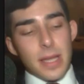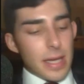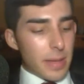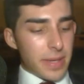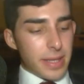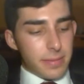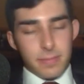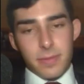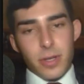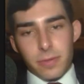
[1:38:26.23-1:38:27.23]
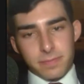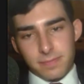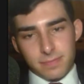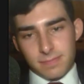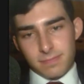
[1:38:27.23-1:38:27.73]
I mean,
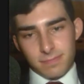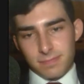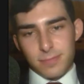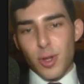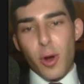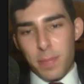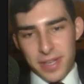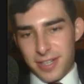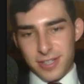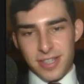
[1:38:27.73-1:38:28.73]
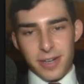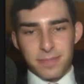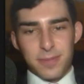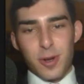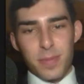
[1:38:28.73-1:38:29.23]
no opinions there.
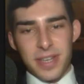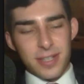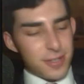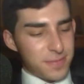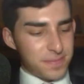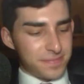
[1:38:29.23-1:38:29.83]
No opinions.